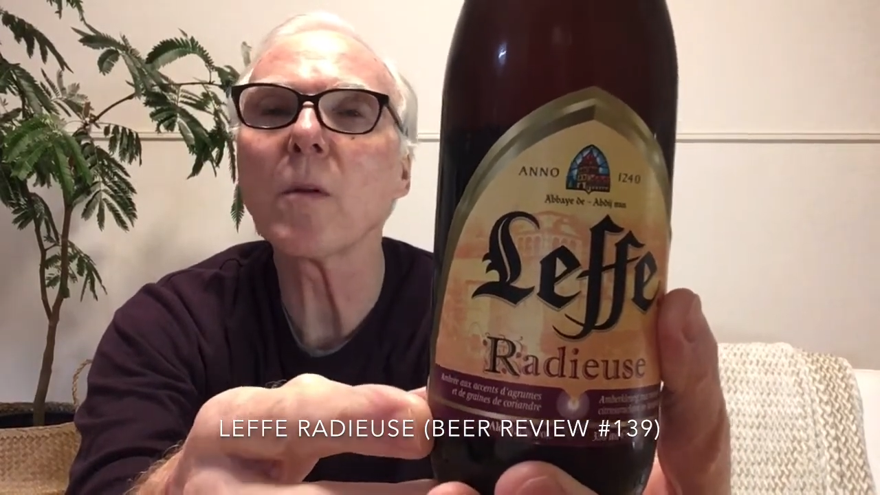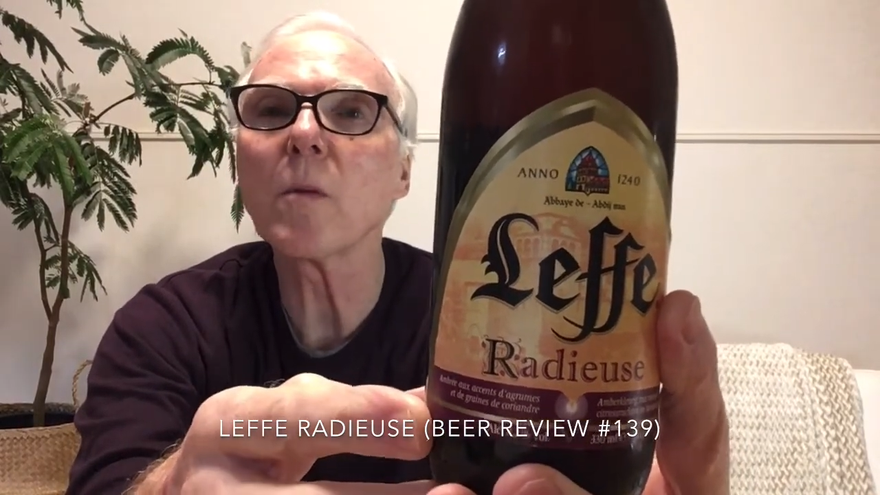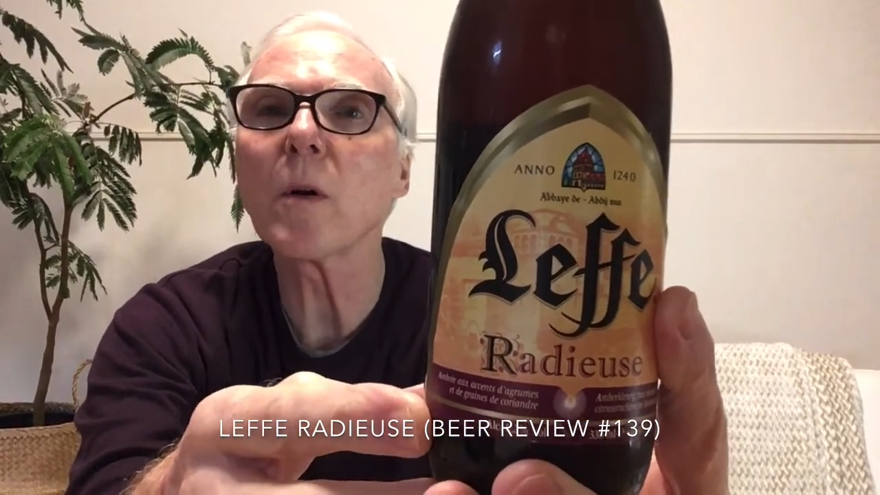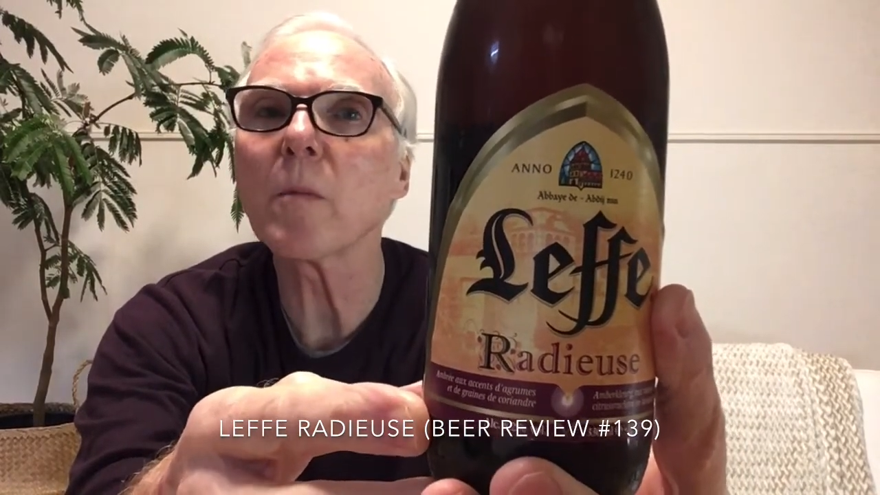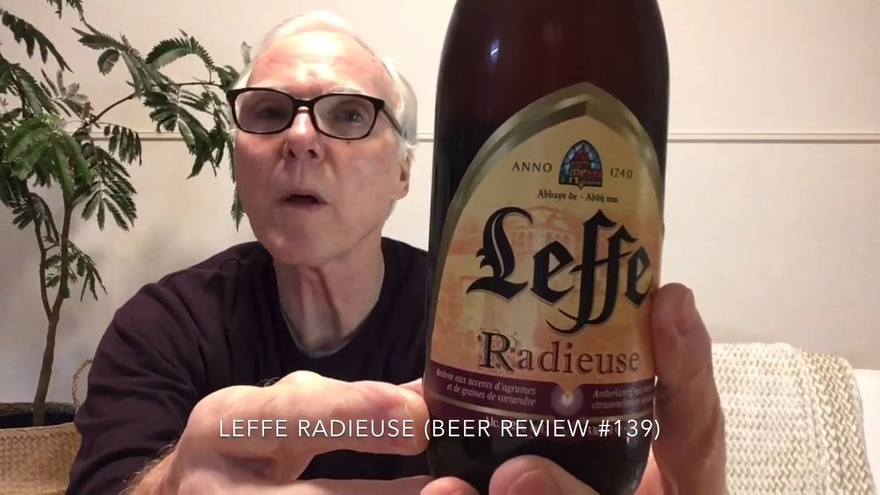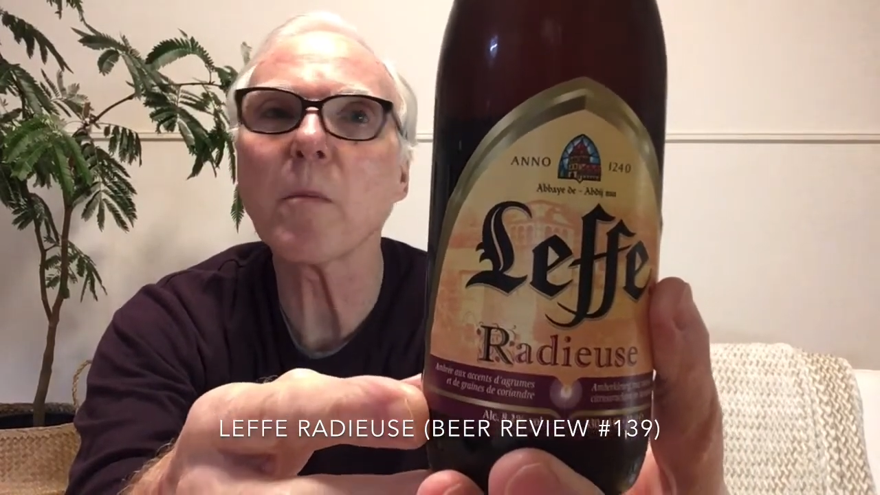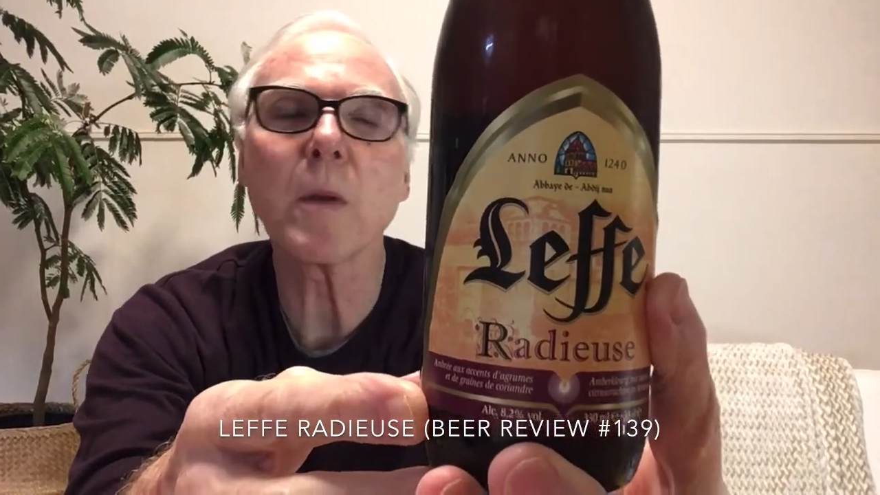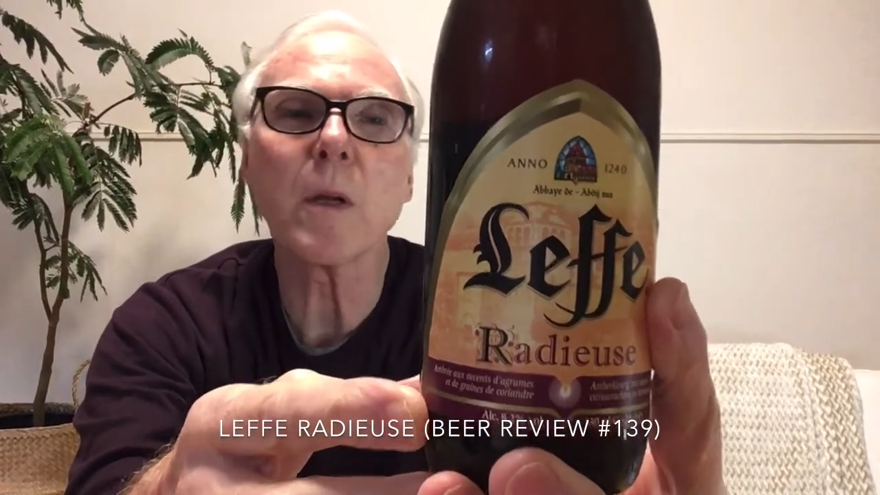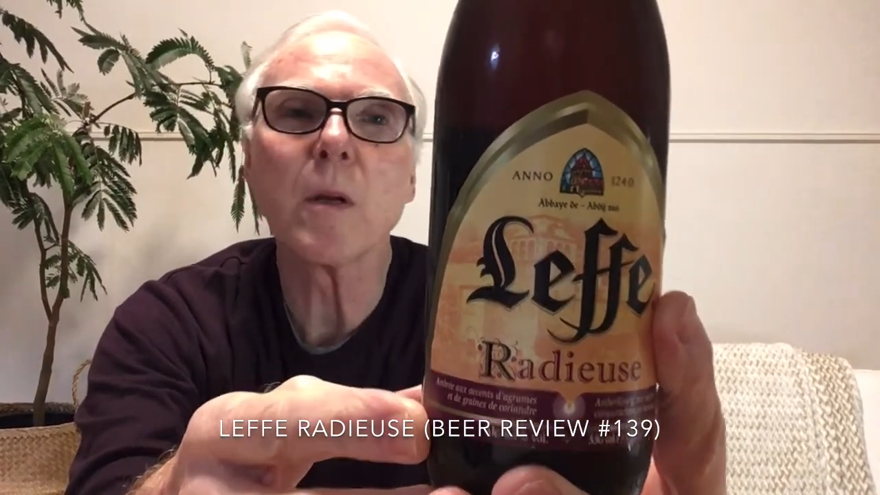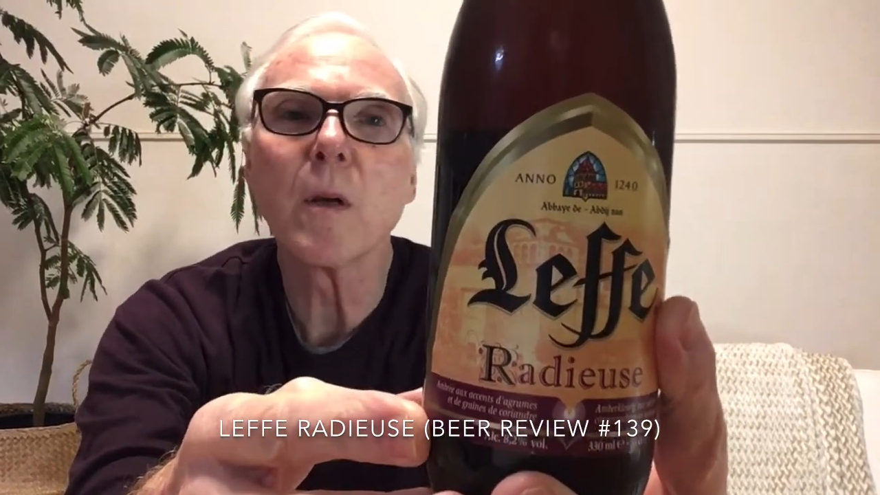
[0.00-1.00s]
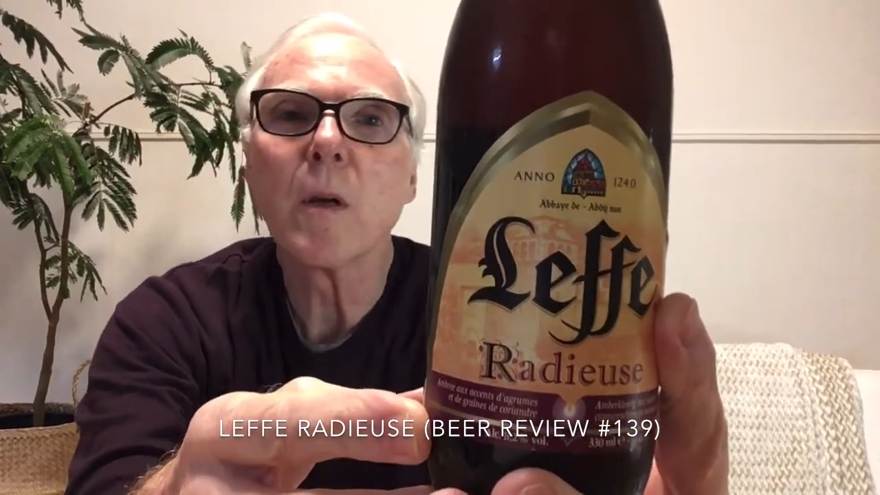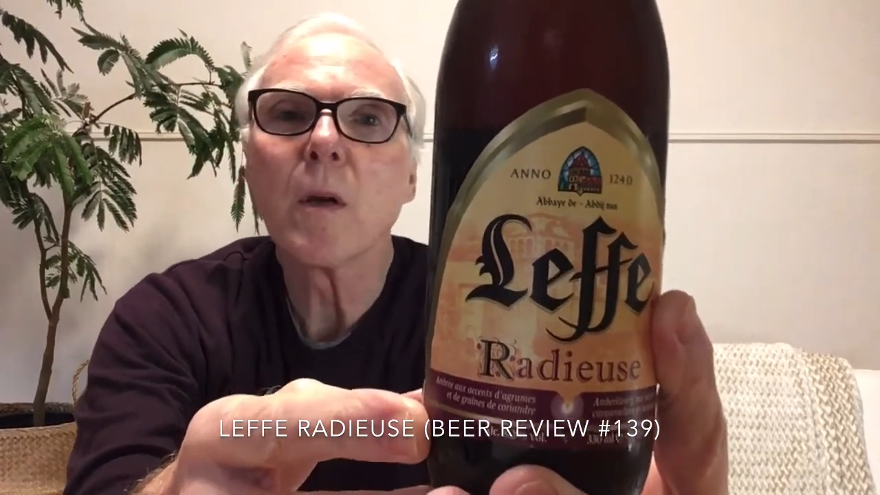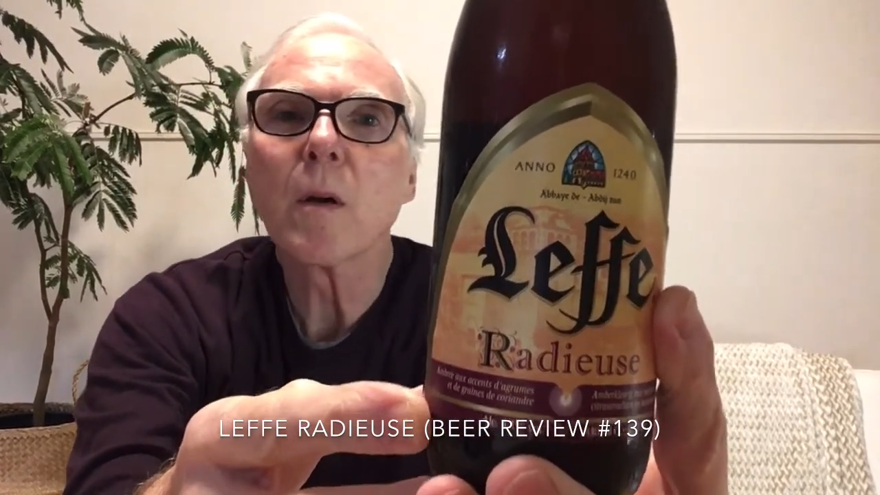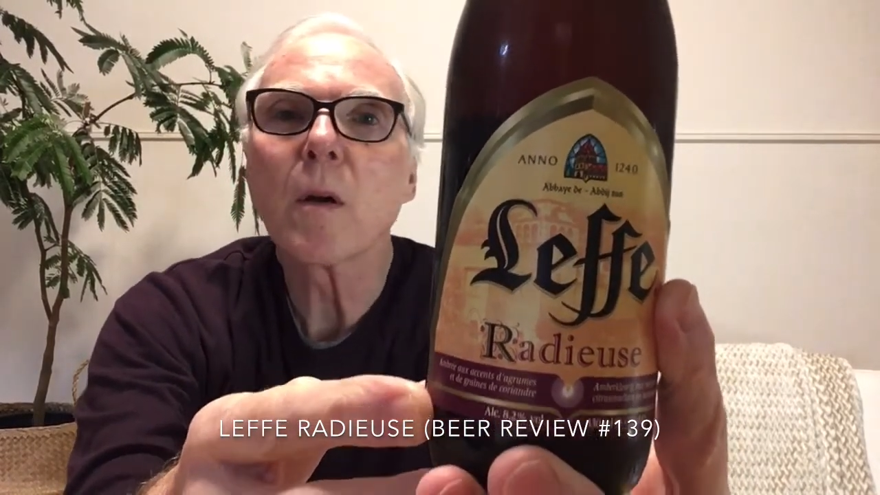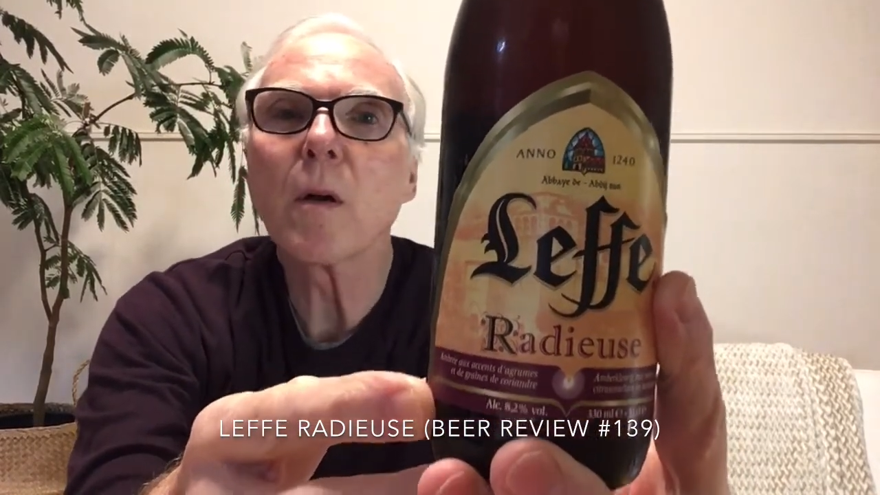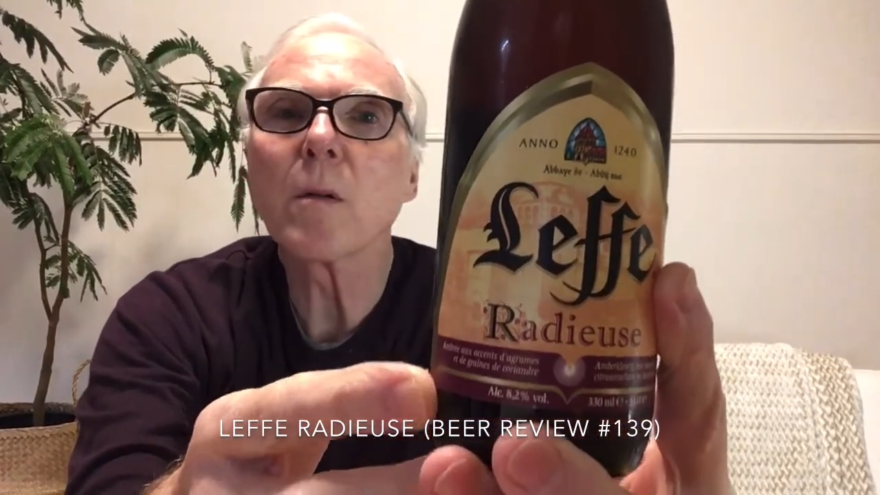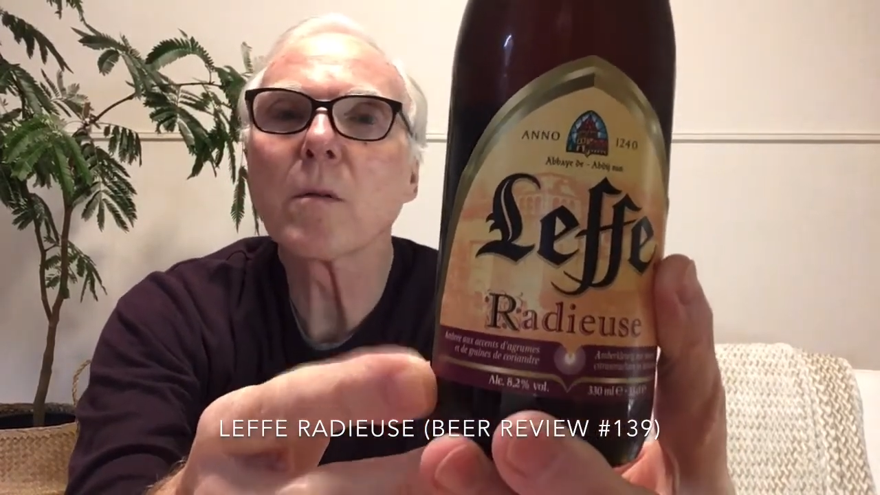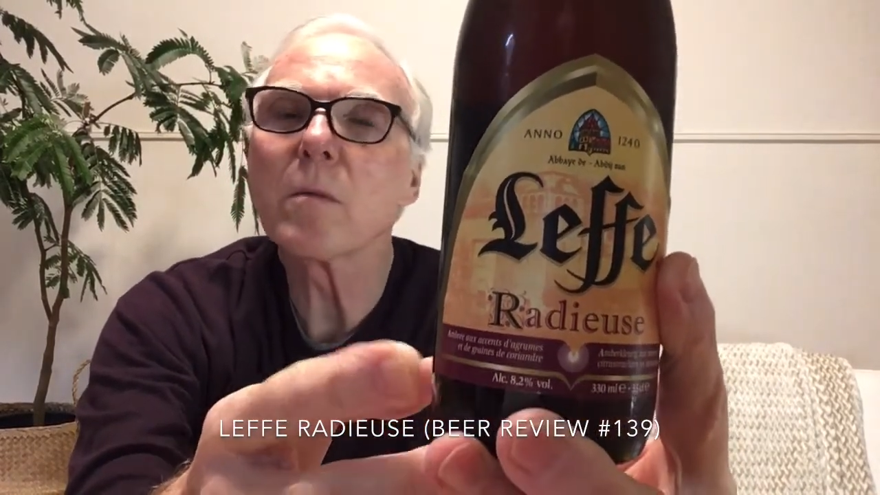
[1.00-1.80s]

what might be called